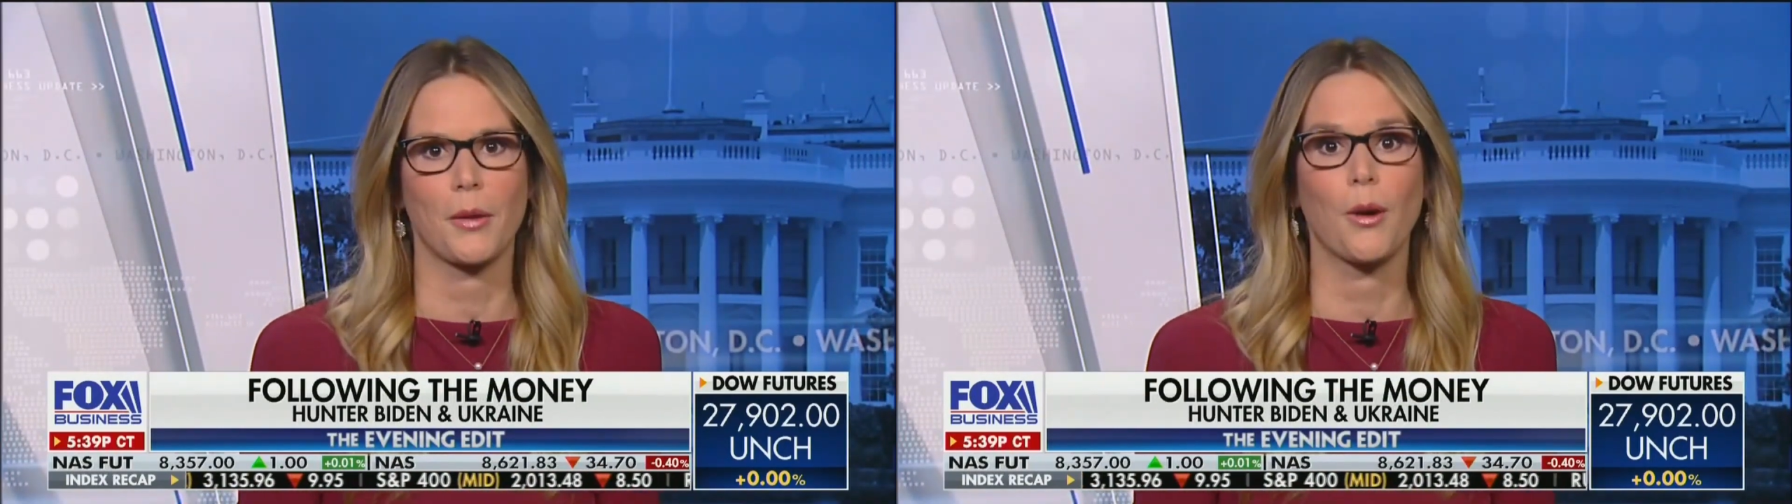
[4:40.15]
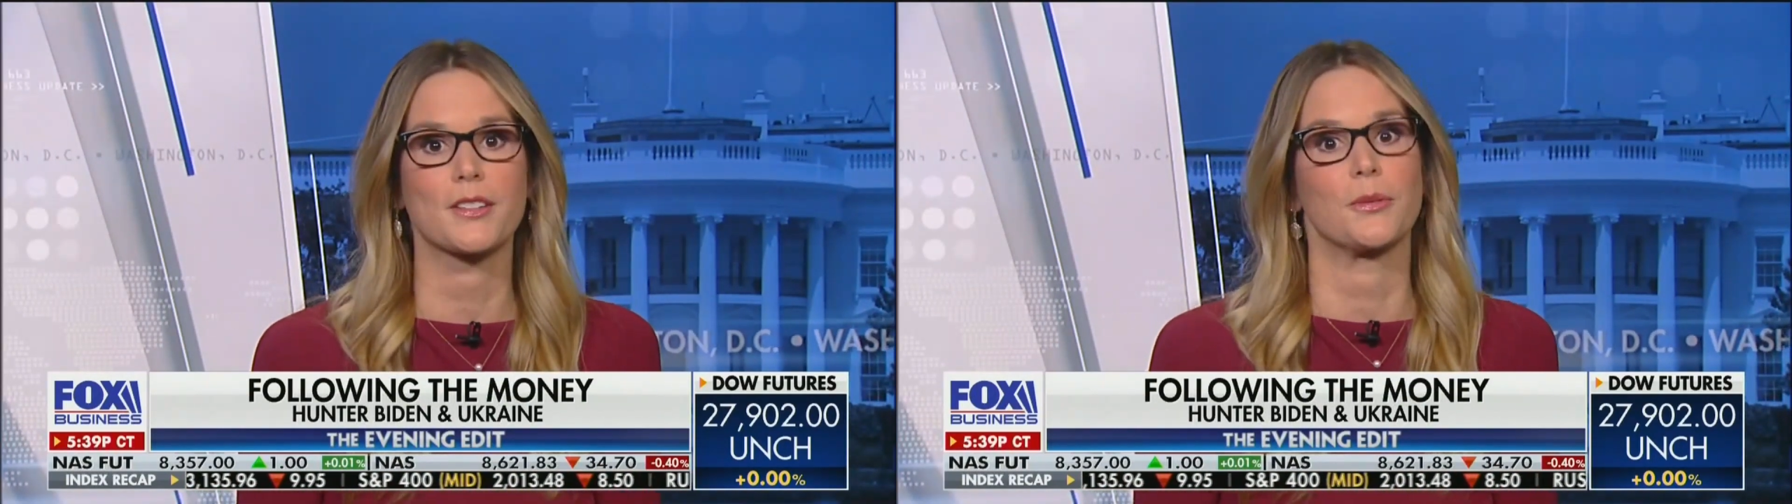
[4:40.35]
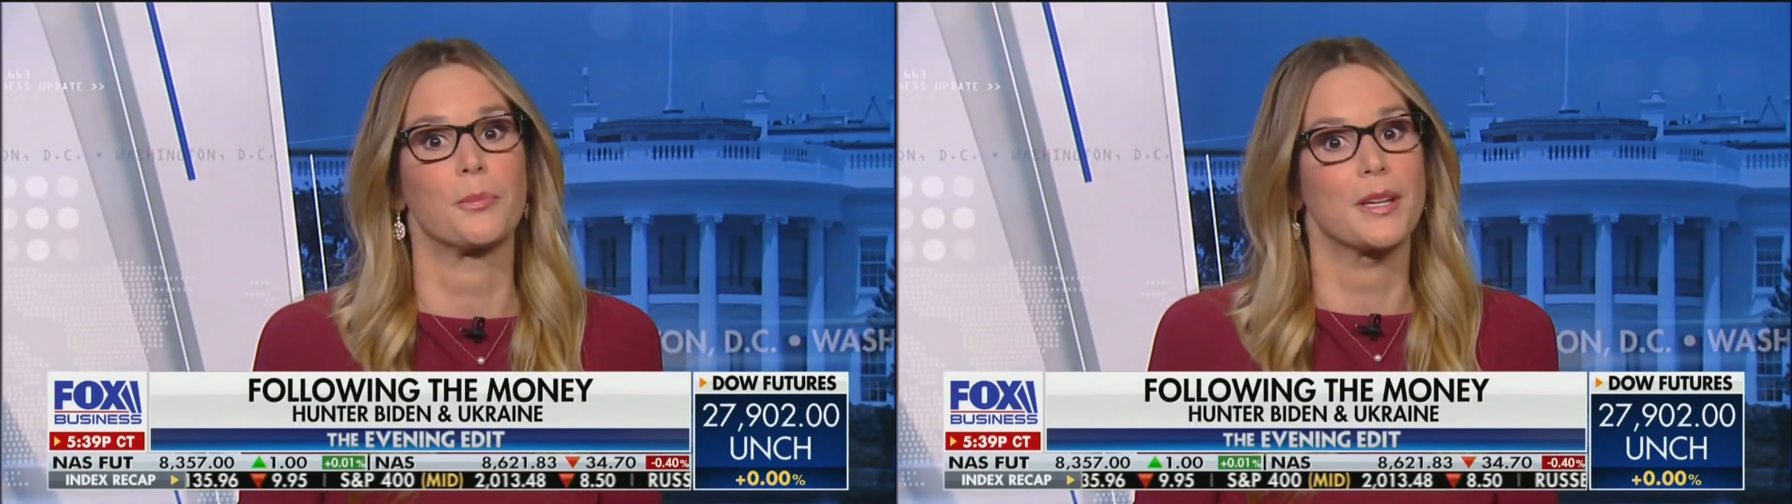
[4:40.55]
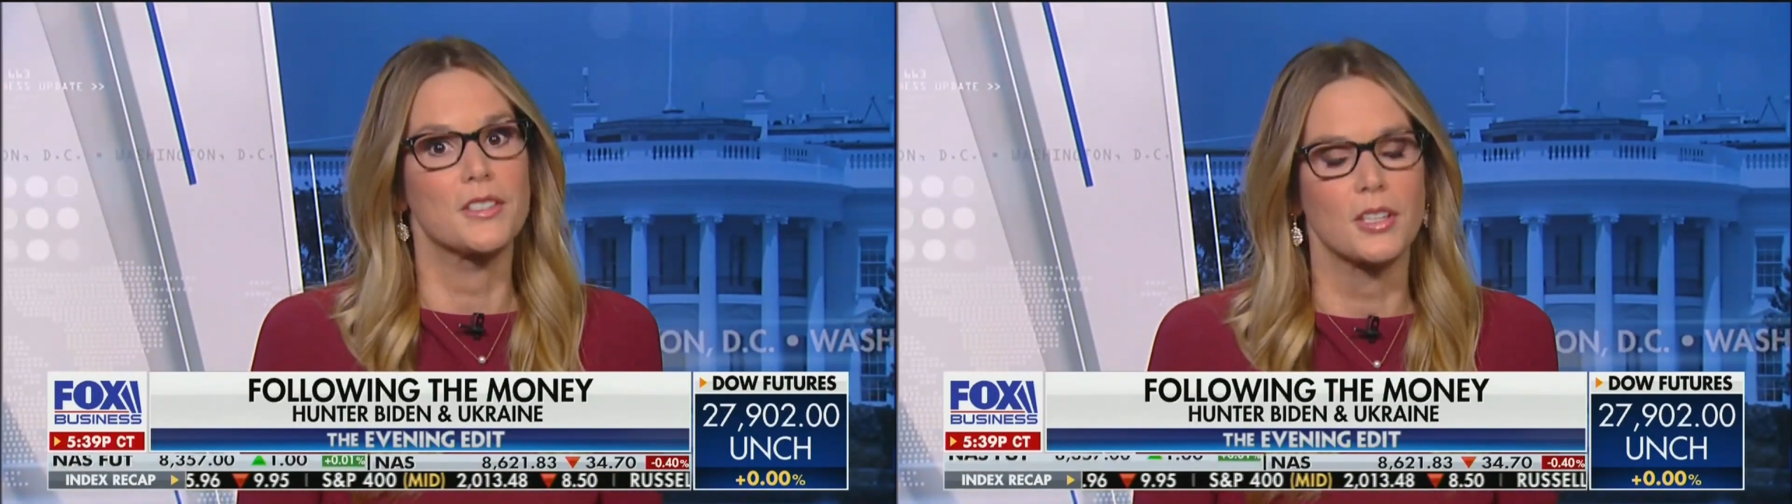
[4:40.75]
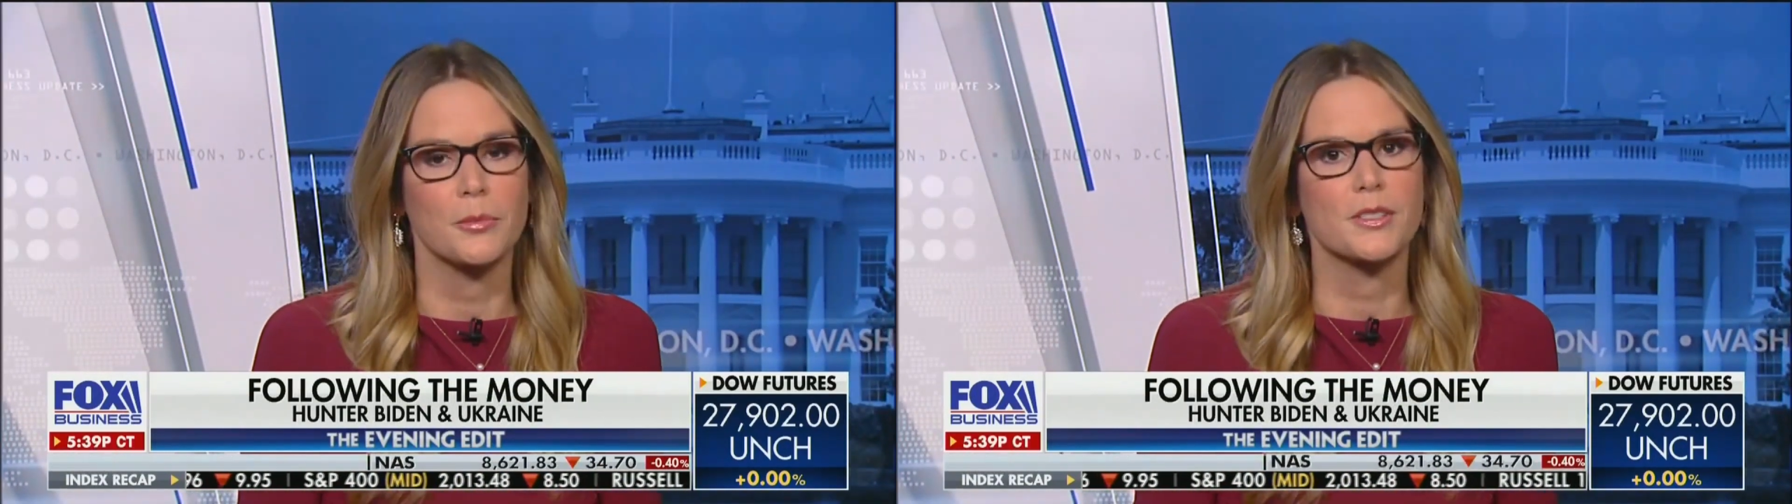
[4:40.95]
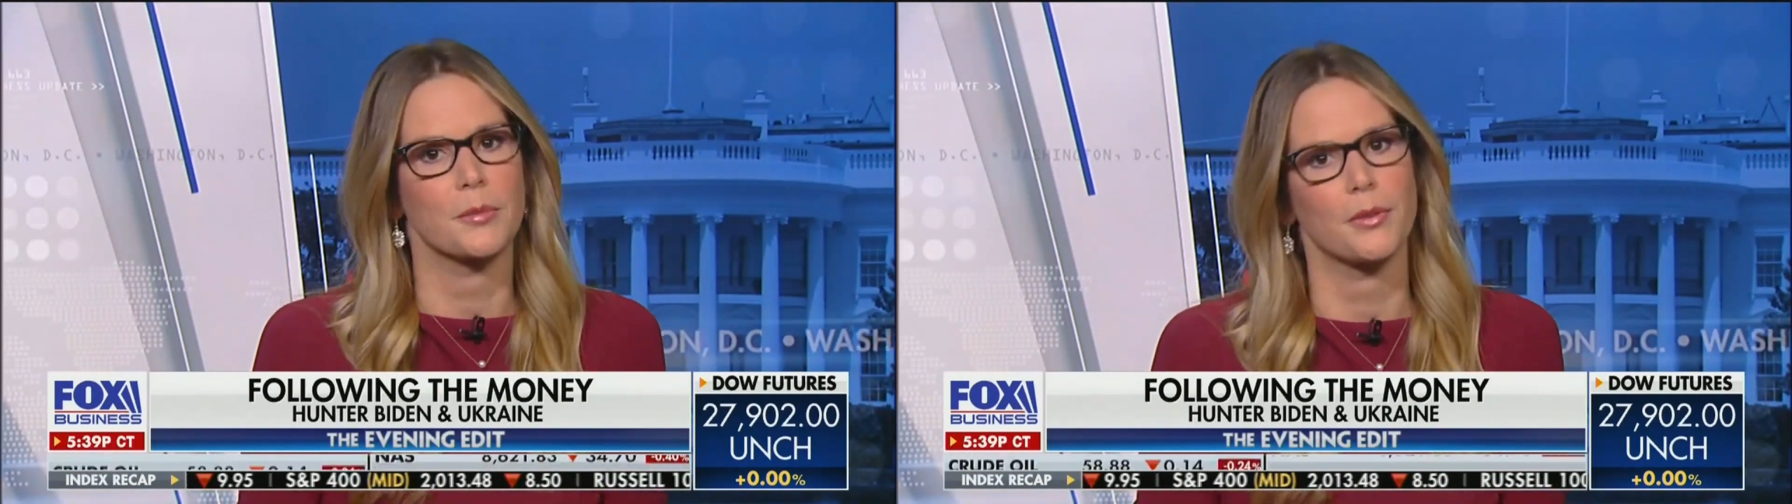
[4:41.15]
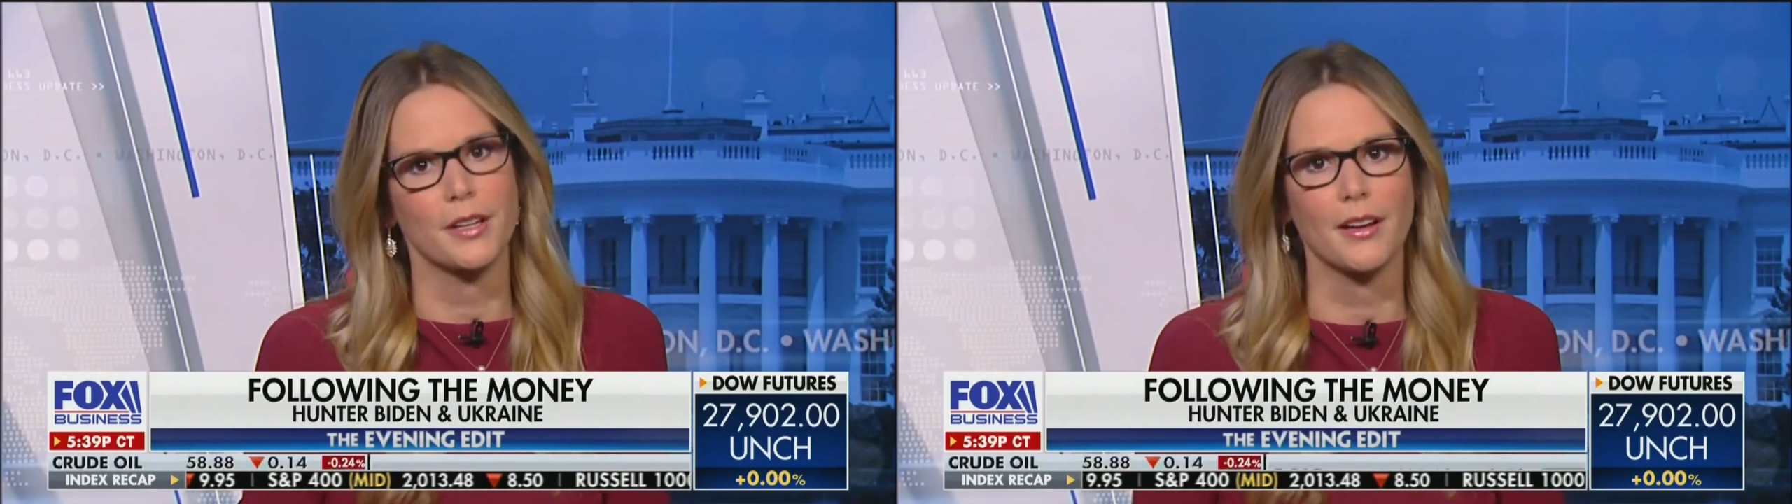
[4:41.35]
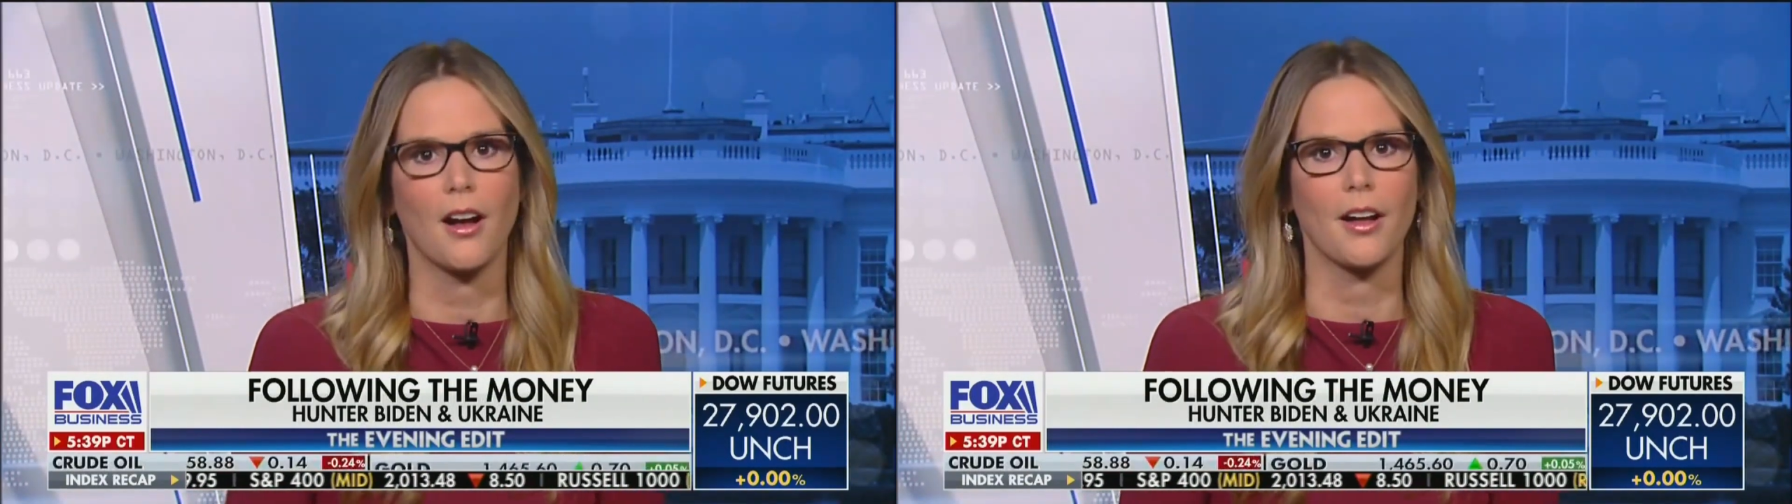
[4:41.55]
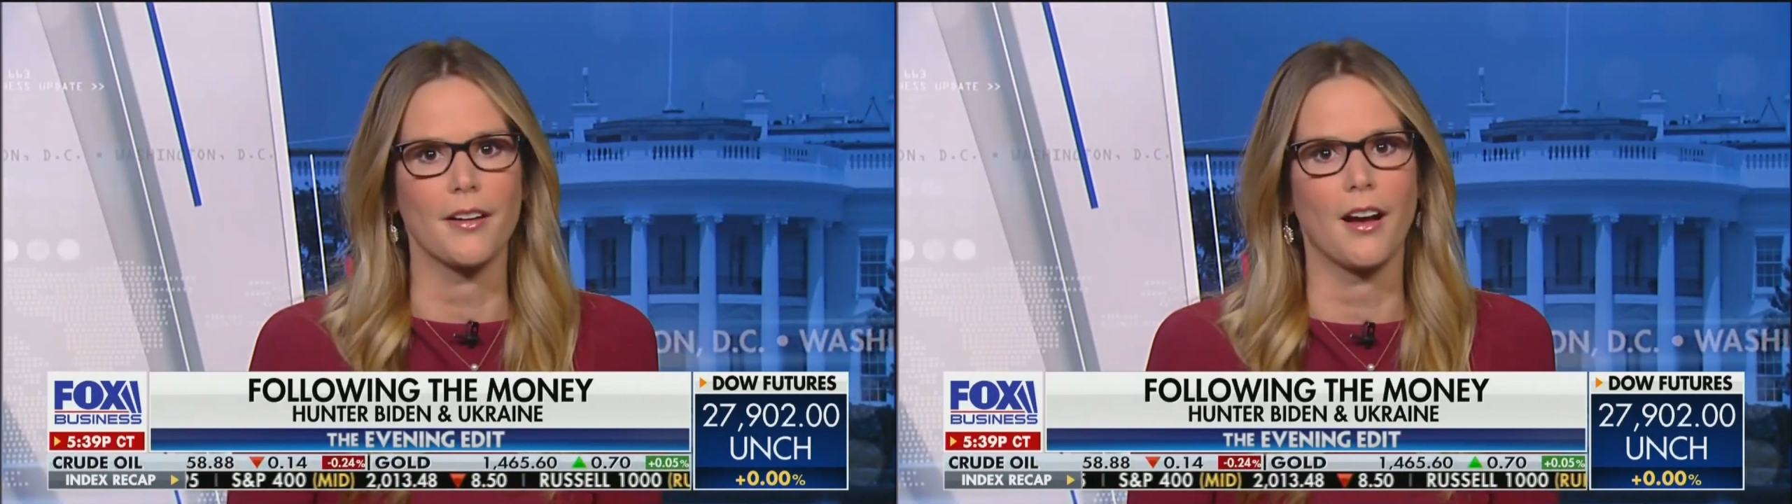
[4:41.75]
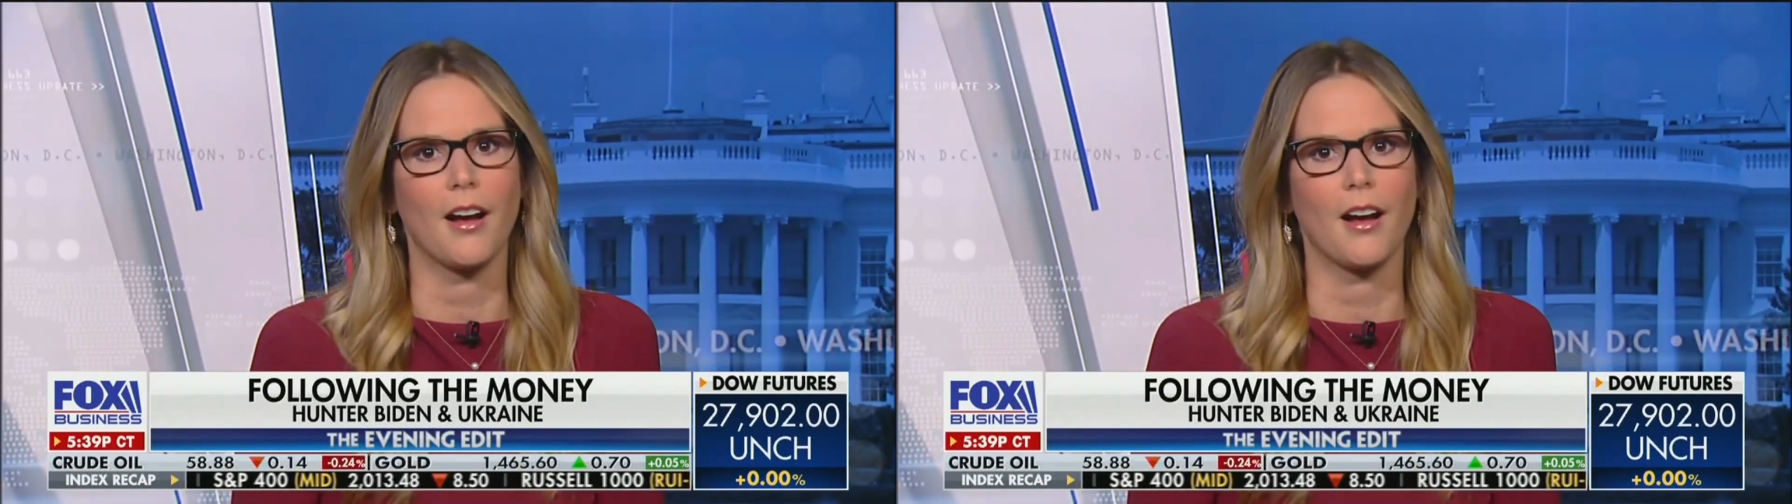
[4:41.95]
they want to impeach him simply on